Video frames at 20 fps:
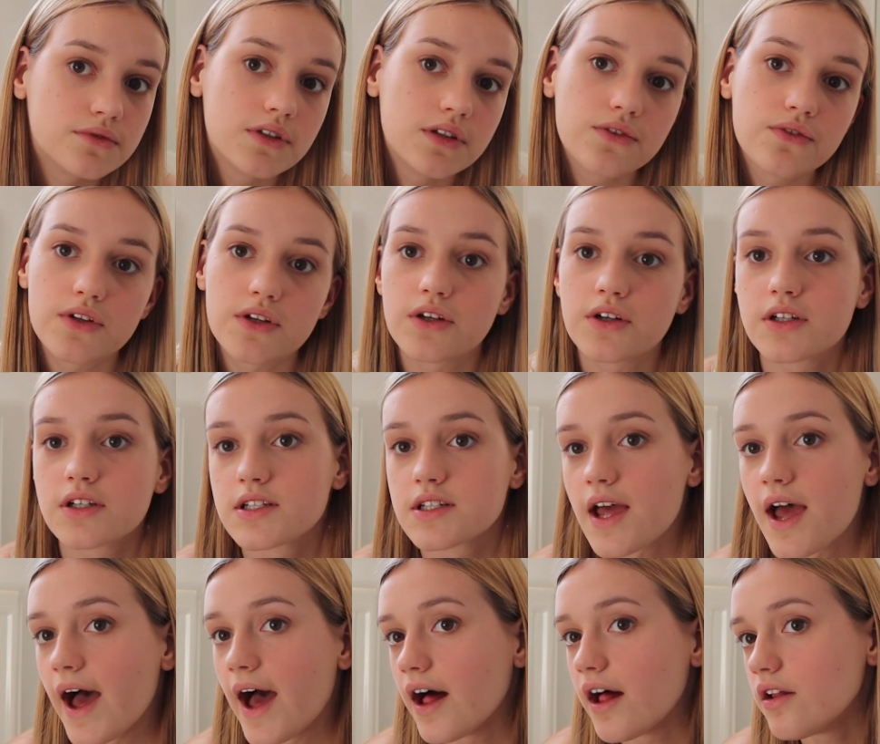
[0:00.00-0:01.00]
If you can
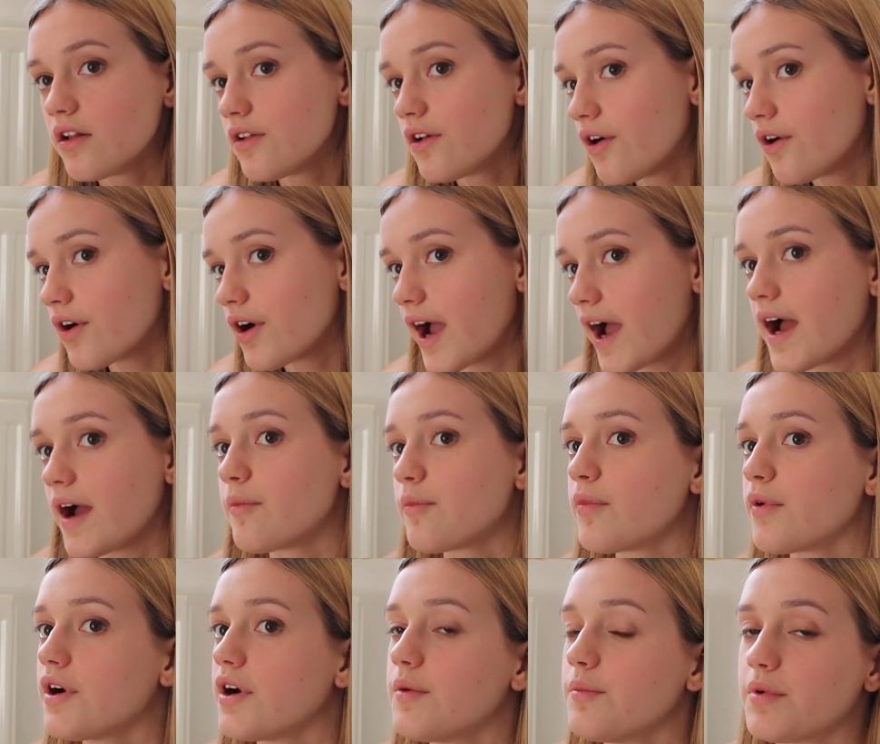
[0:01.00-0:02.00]
tell on
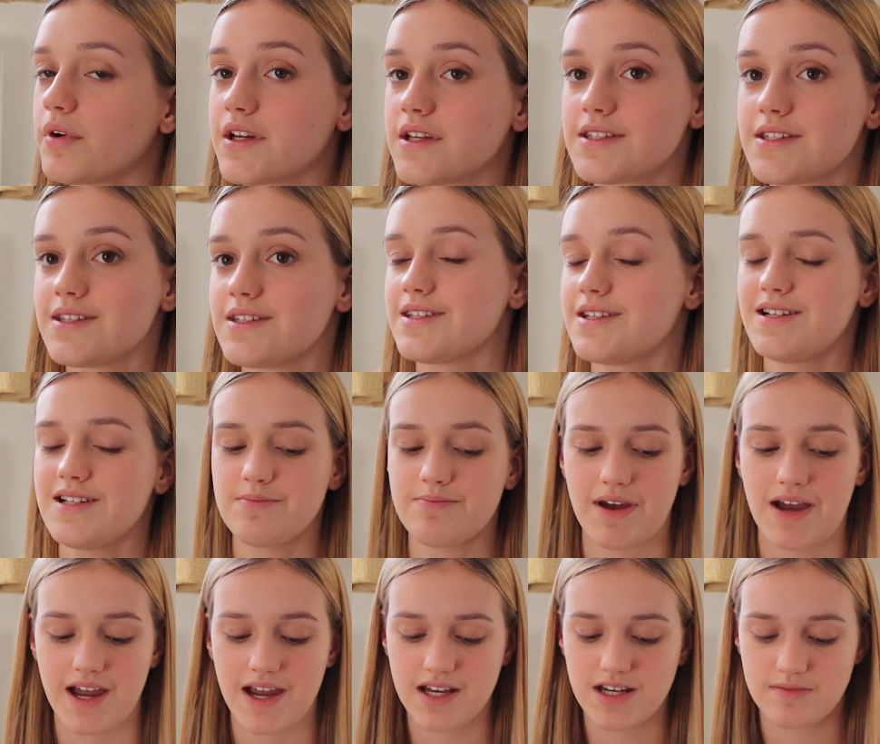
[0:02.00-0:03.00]
camera because the sun is
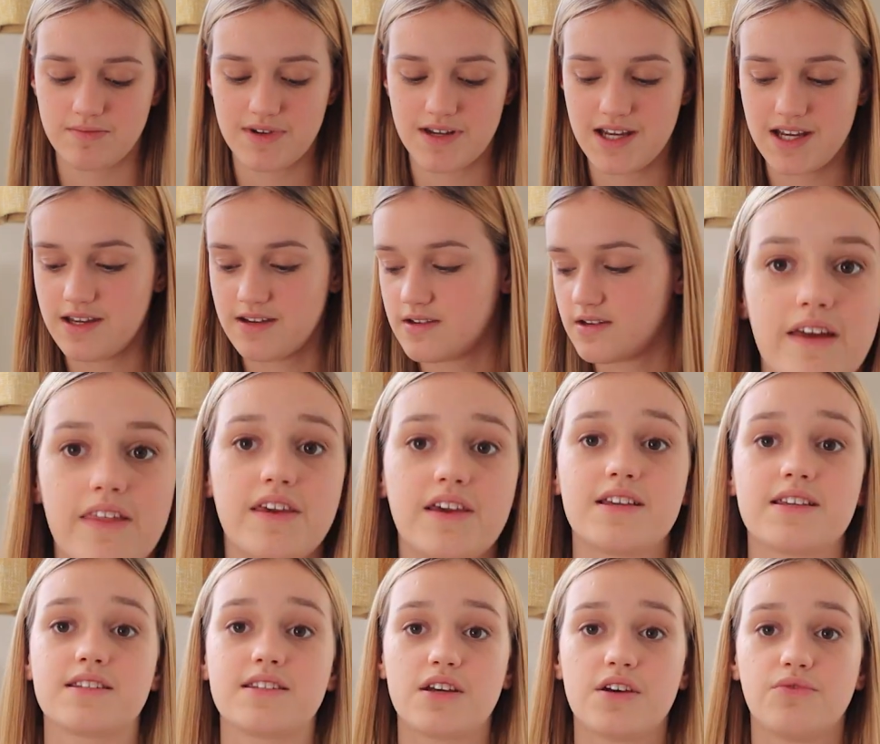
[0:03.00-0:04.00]
behind me. I think
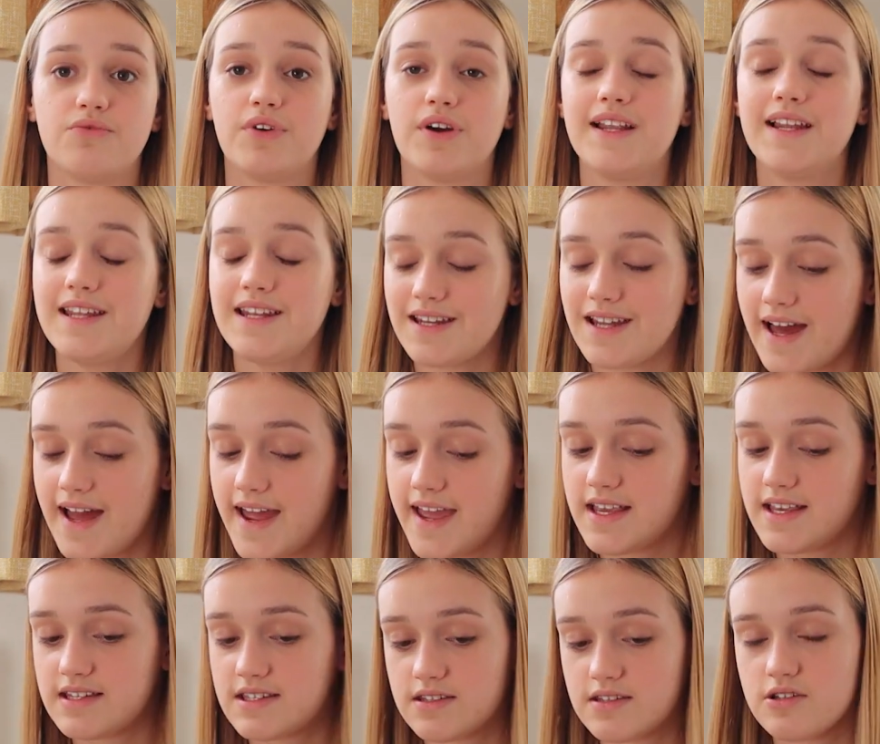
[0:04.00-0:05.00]
it's a really
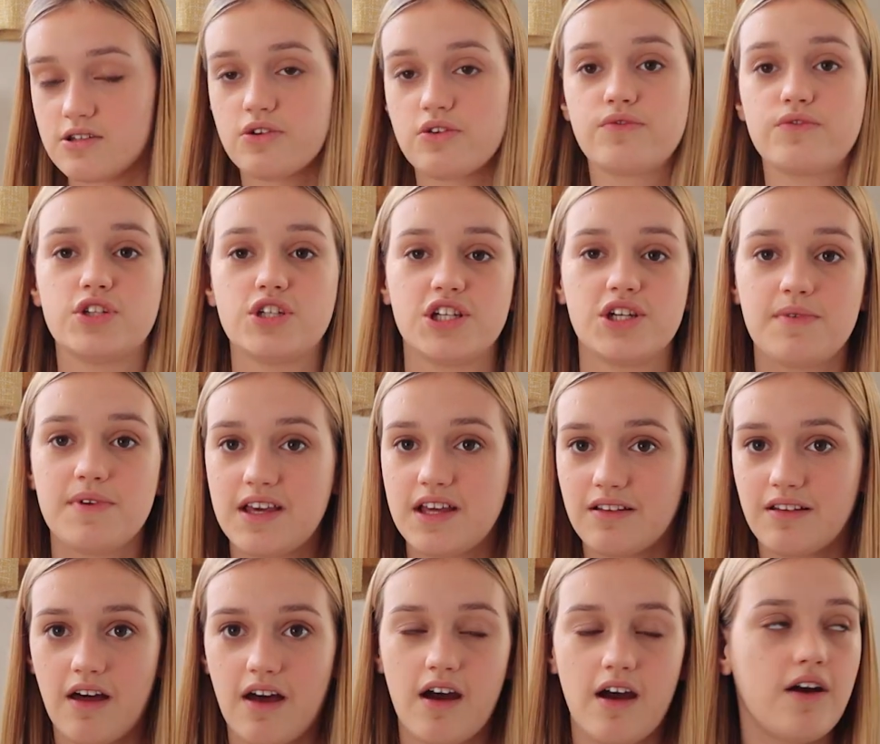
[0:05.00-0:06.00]
nice sort of dewy
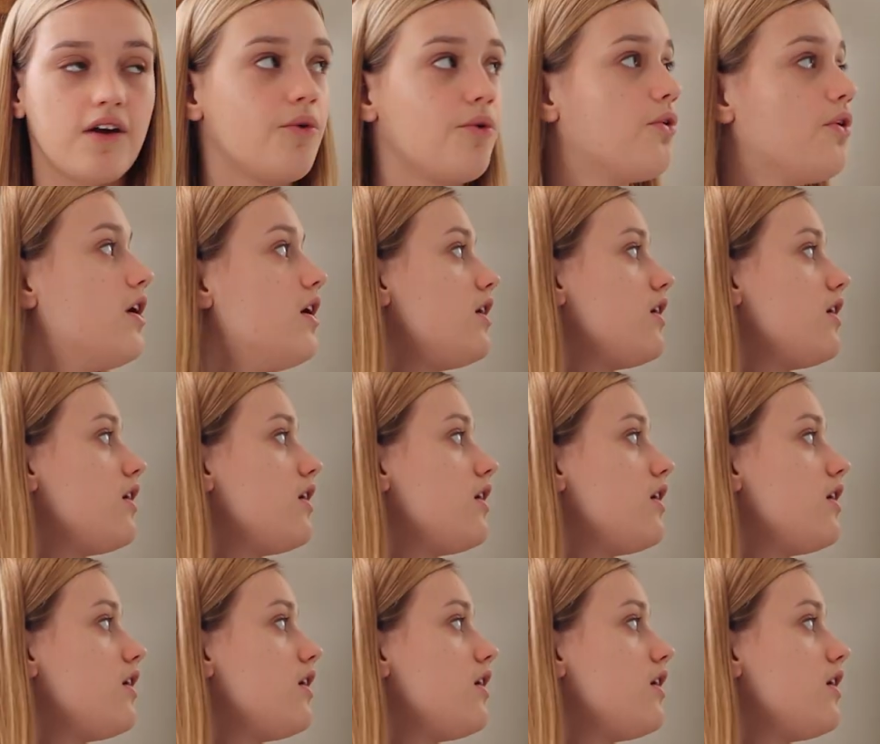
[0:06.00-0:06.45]
glow.